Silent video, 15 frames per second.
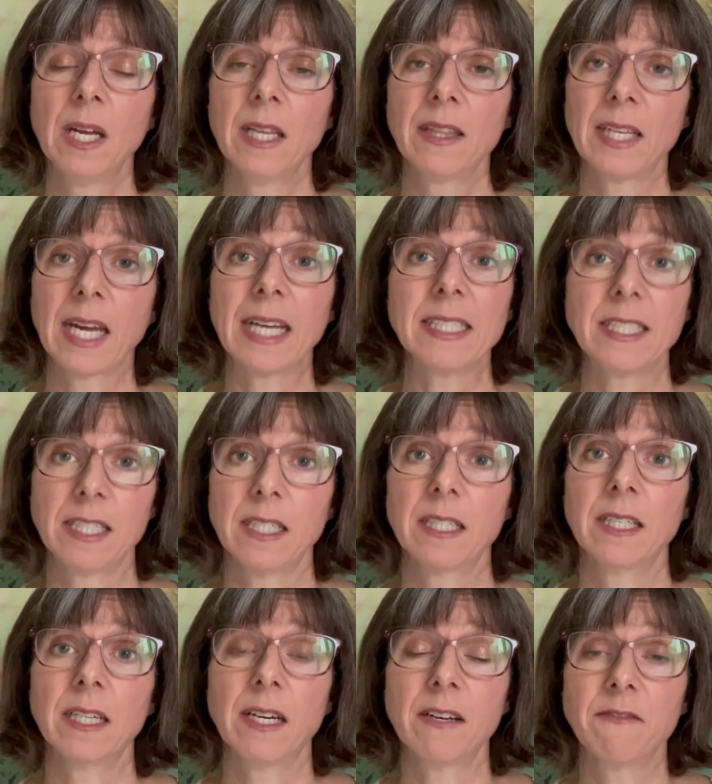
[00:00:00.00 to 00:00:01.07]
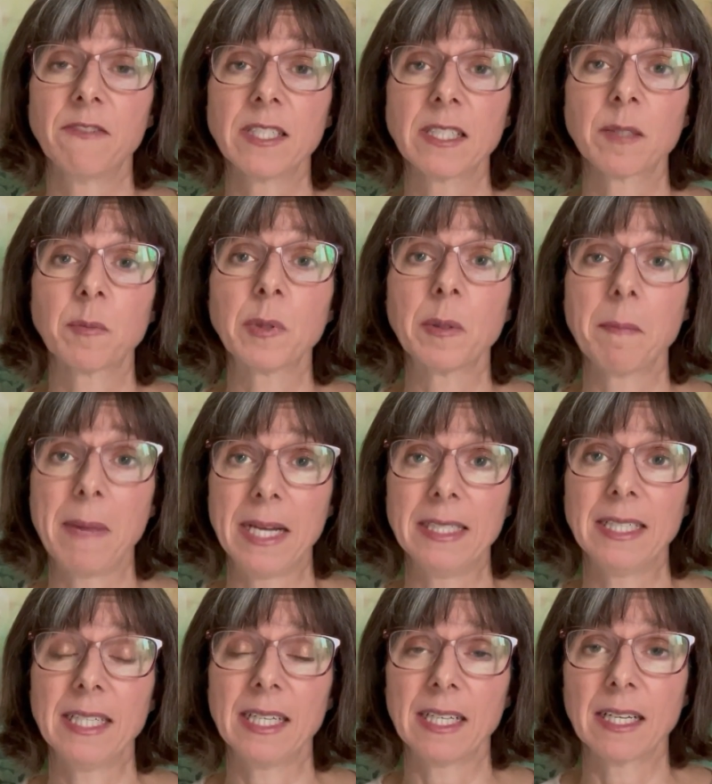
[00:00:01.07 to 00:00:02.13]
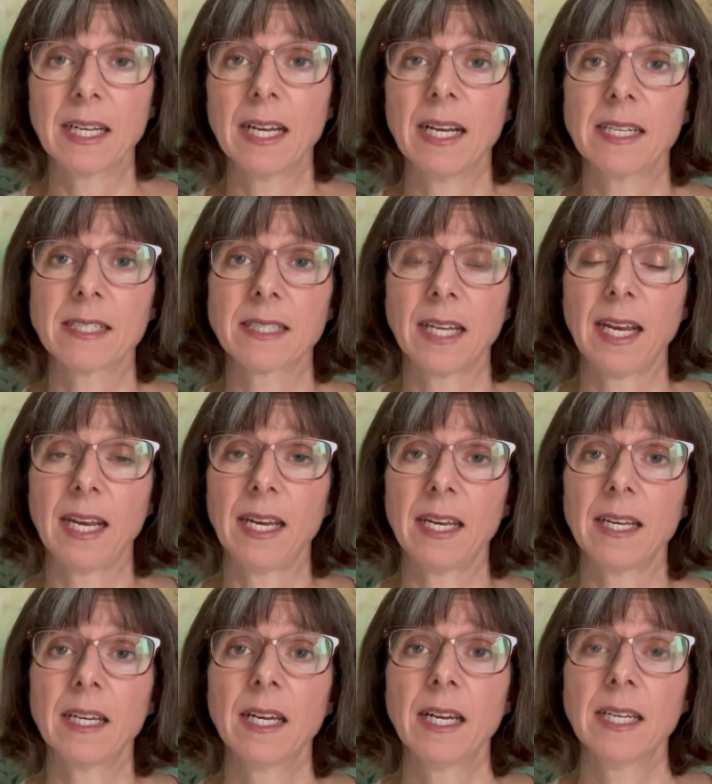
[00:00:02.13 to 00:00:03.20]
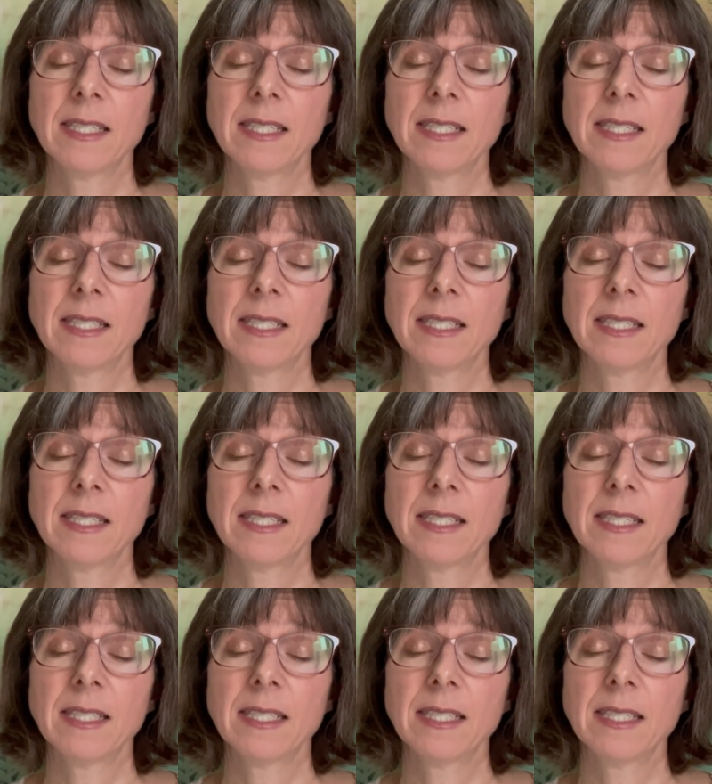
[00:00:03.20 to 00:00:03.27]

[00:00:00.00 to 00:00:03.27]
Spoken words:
the idea of visible mending as a